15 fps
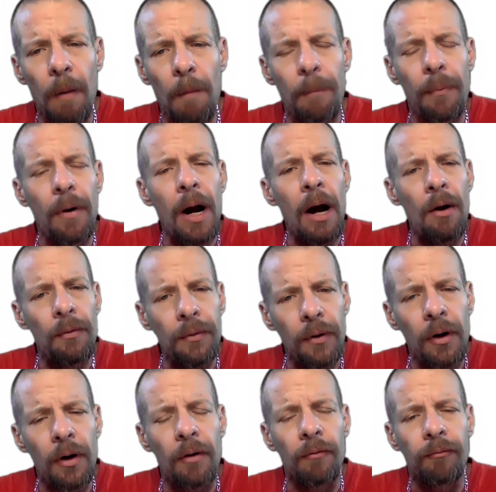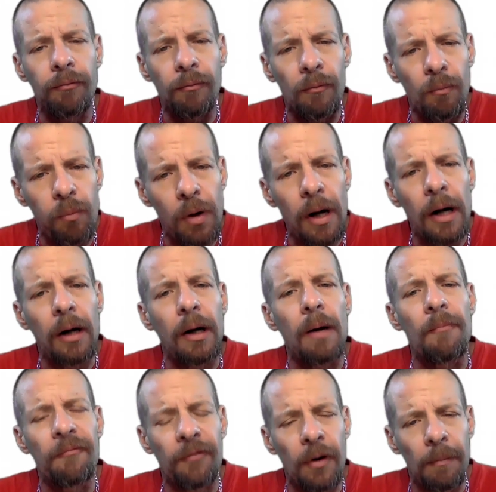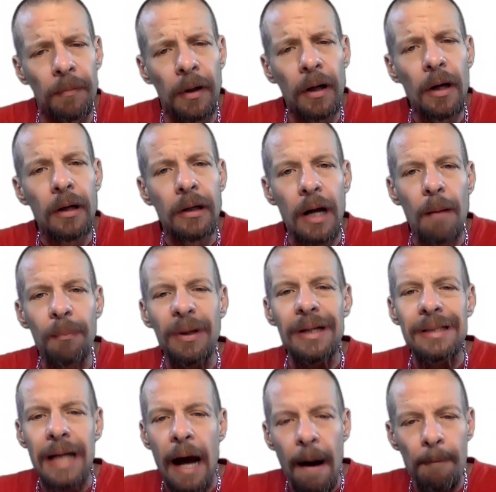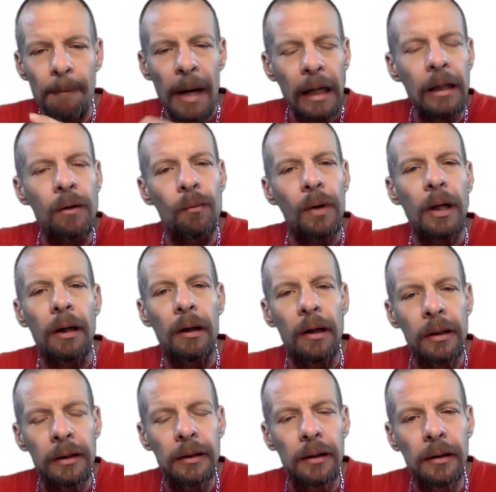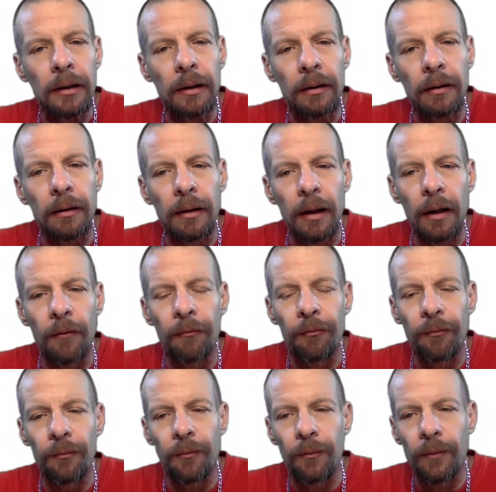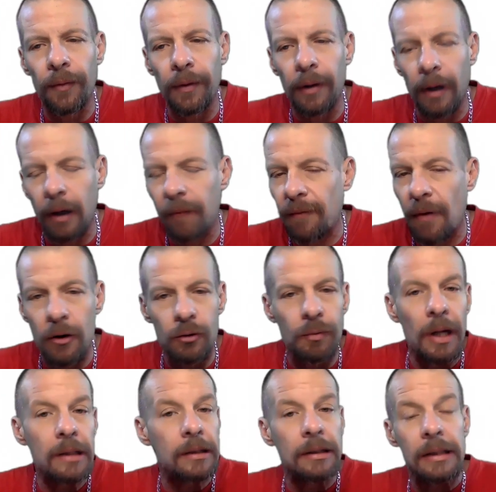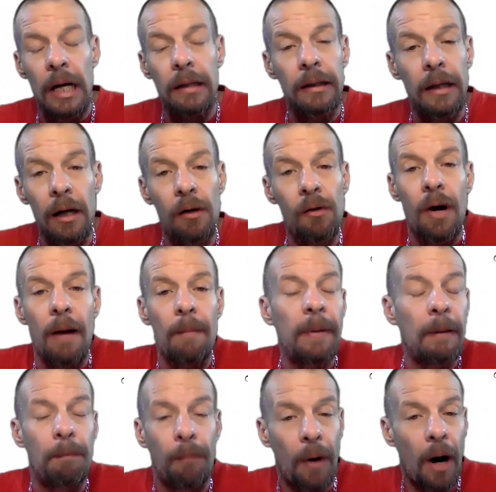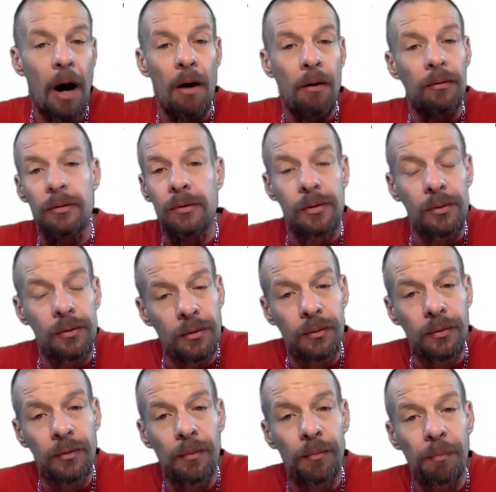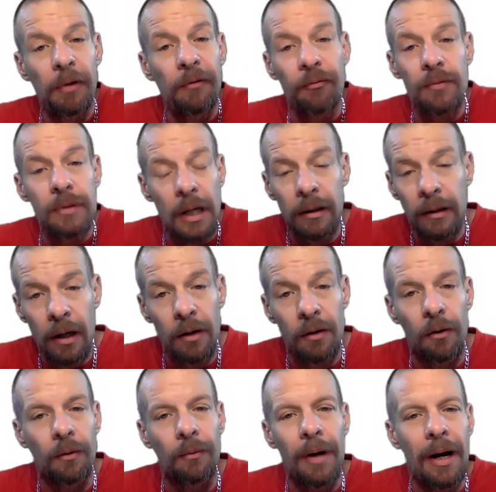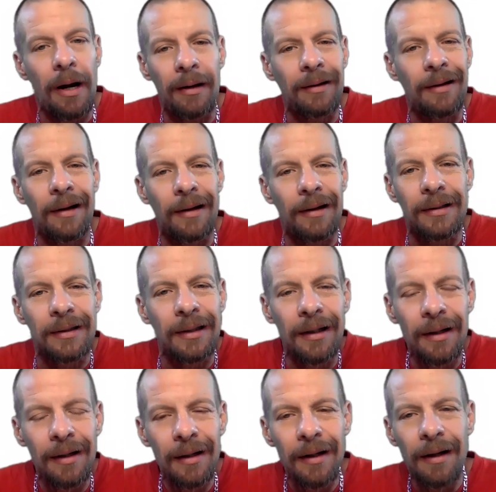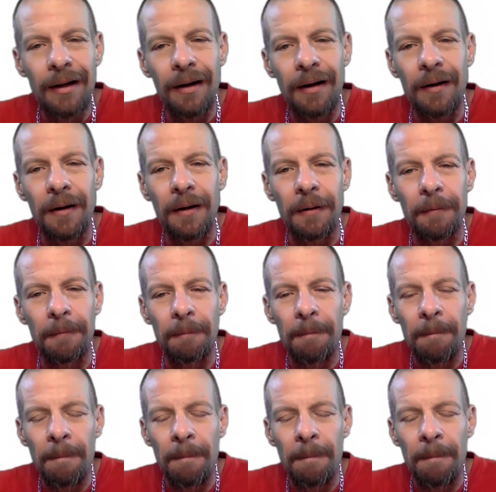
proud of where I come from. Not because I made it what it is. If I was raised in San Diego, I'd be proud to be from San Diego, right? Like it's, but